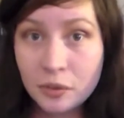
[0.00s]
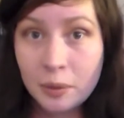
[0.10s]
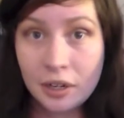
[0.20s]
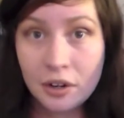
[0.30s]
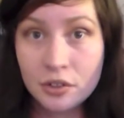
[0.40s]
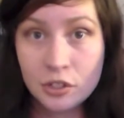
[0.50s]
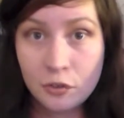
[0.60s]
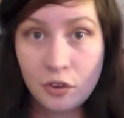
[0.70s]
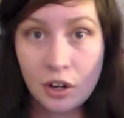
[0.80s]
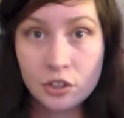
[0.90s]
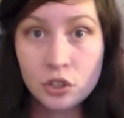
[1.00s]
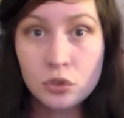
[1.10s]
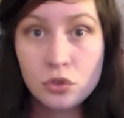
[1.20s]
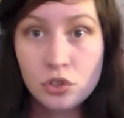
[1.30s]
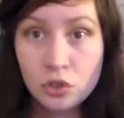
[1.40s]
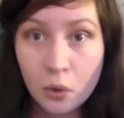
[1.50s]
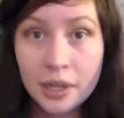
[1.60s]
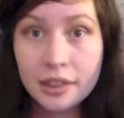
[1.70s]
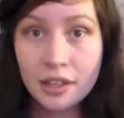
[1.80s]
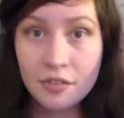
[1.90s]
superhero so far to
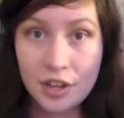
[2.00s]
join the